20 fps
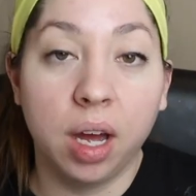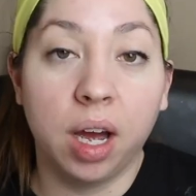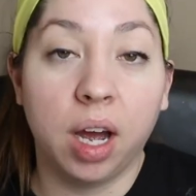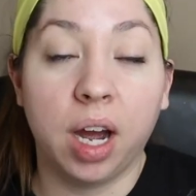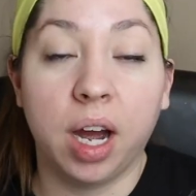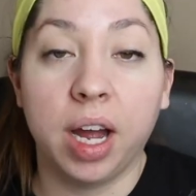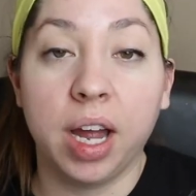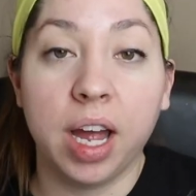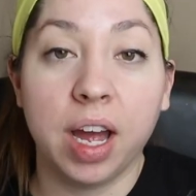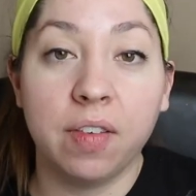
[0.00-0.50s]

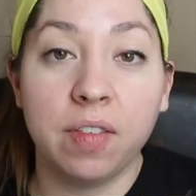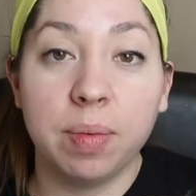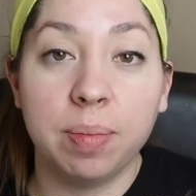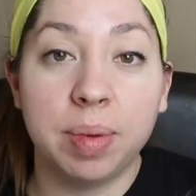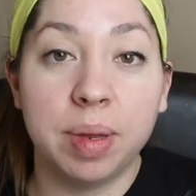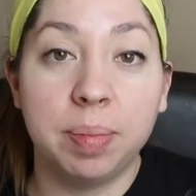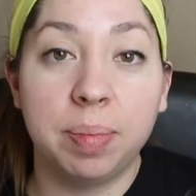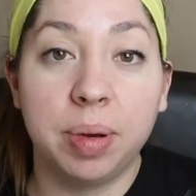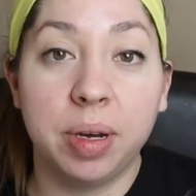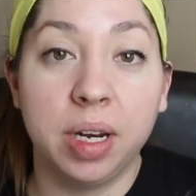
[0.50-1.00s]
I haven't
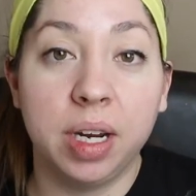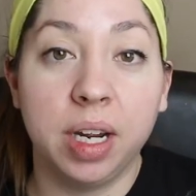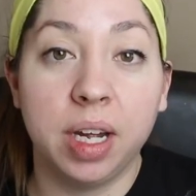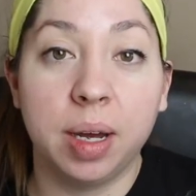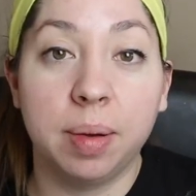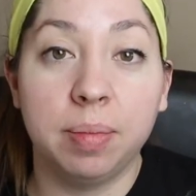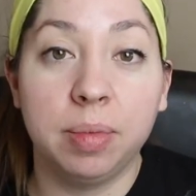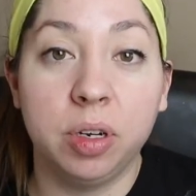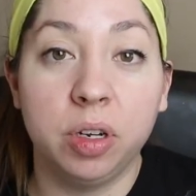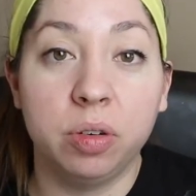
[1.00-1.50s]
been putting
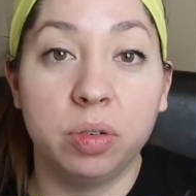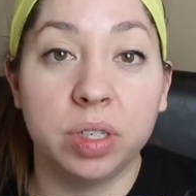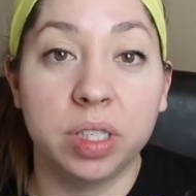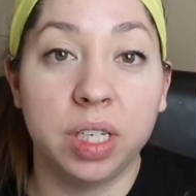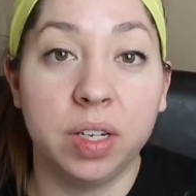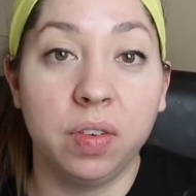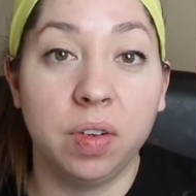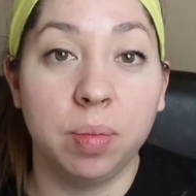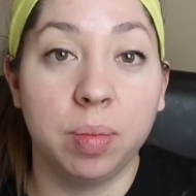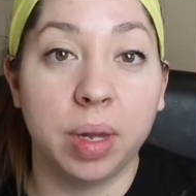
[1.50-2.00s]
up new
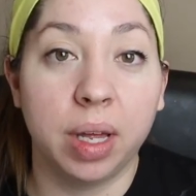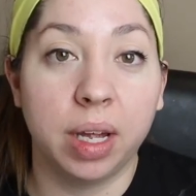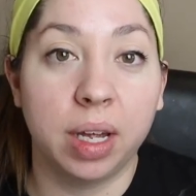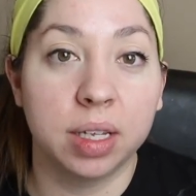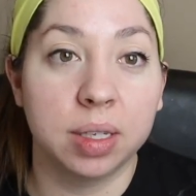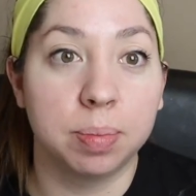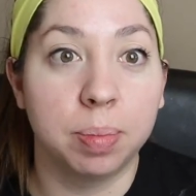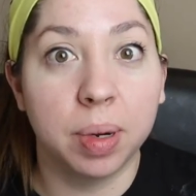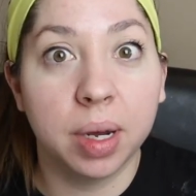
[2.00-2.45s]
receiving blankets,